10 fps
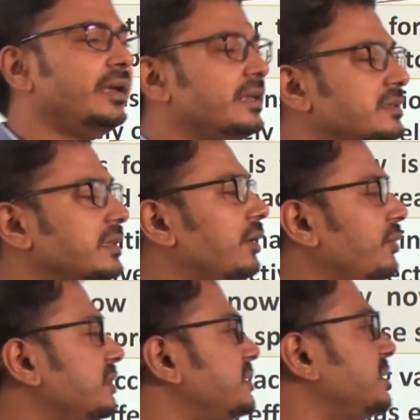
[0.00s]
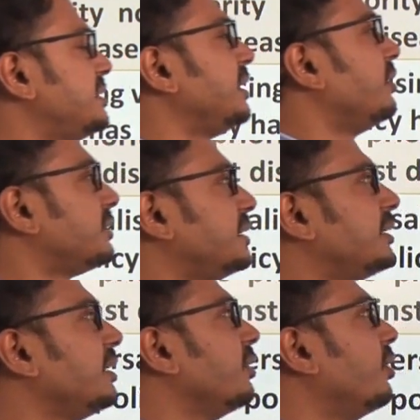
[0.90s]
is now insisting or
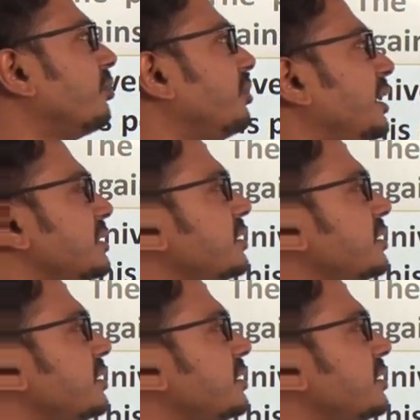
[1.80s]
central government is